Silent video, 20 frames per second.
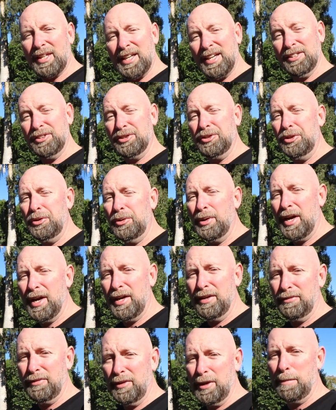Do you
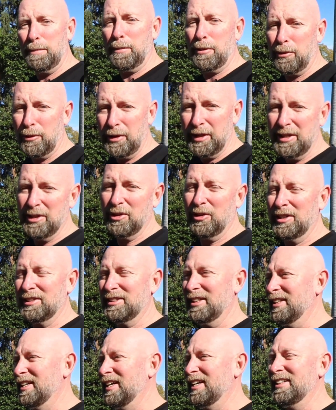have a
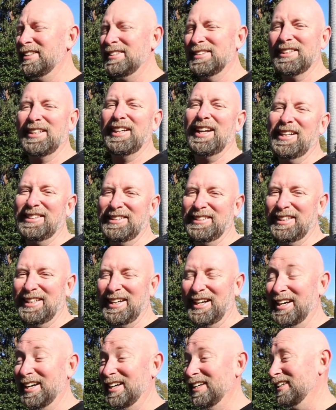pre-1980s classic
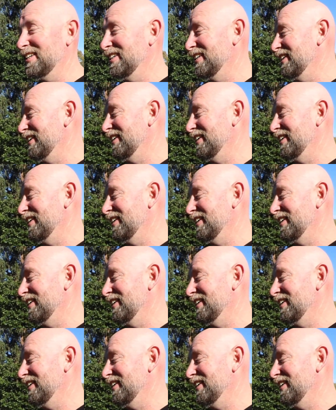car